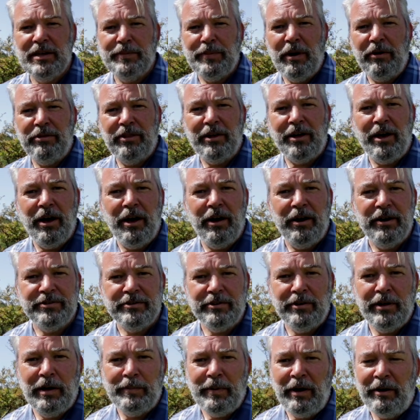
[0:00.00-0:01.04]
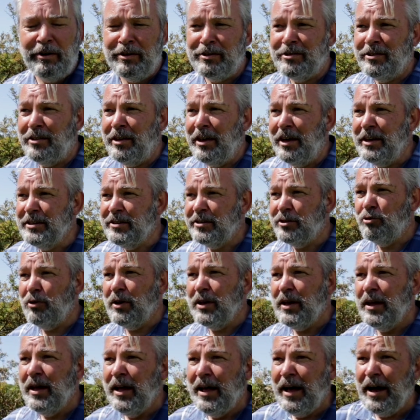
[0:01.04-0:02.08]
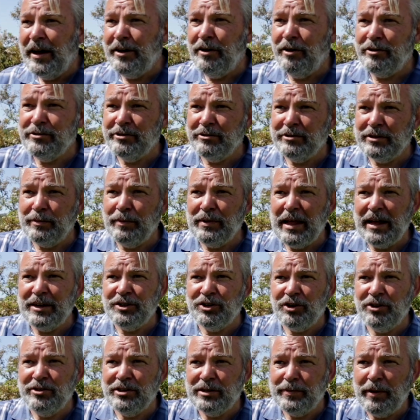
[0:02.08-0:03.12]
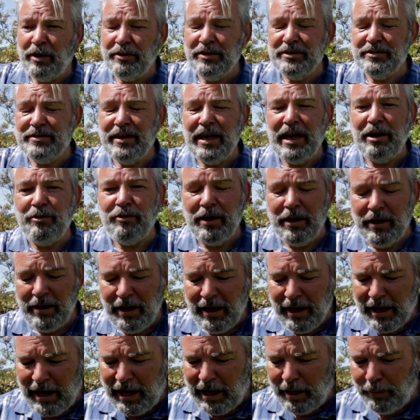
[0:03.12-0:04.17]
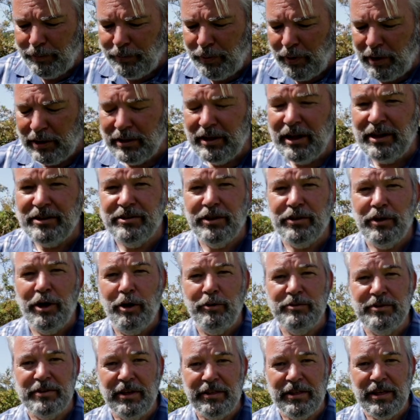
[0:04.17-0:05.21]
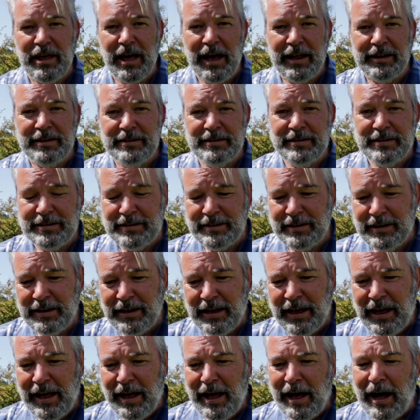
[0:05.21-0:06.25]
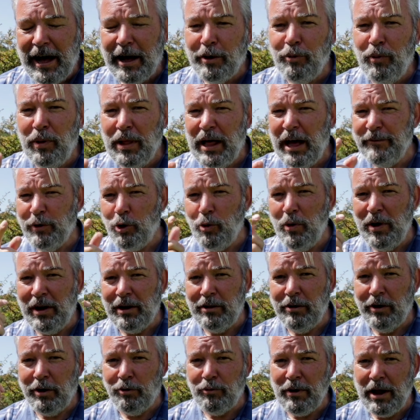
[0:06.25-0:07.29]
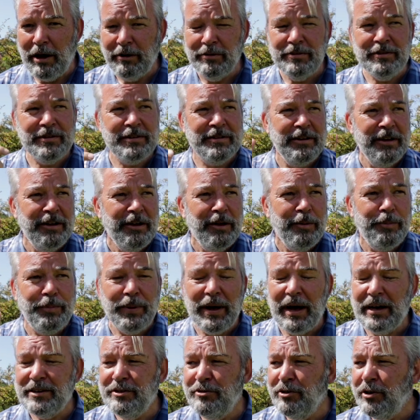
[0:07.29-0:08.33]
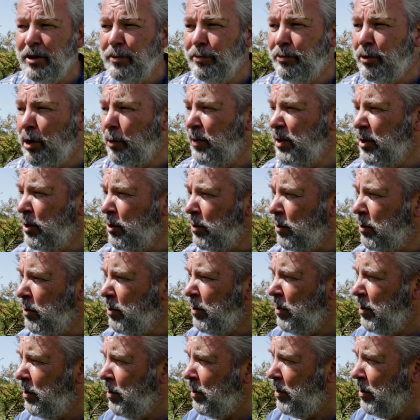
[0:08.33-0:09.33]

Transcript: about the castle, about the history, and also some legends about this area. I'll put a link to those at the end. I will have a quick look round, but as you can probably hear,